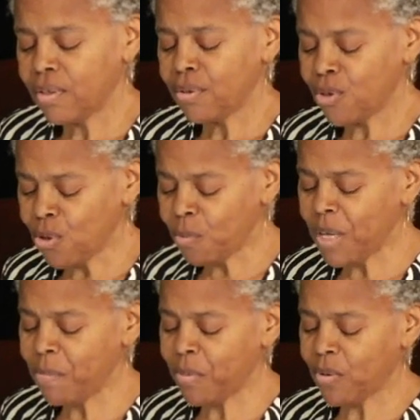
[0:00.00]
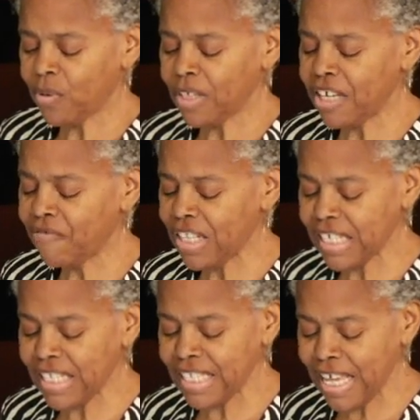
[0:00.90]
Two people given
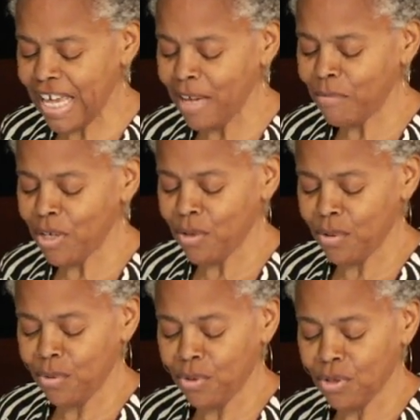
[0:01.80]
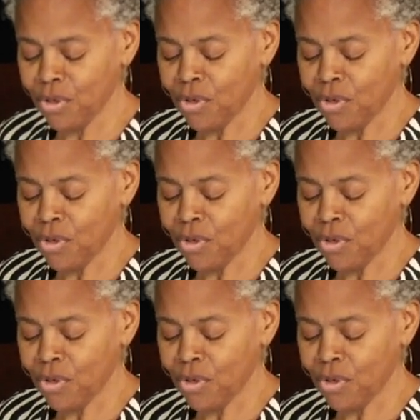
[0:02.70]
the same news.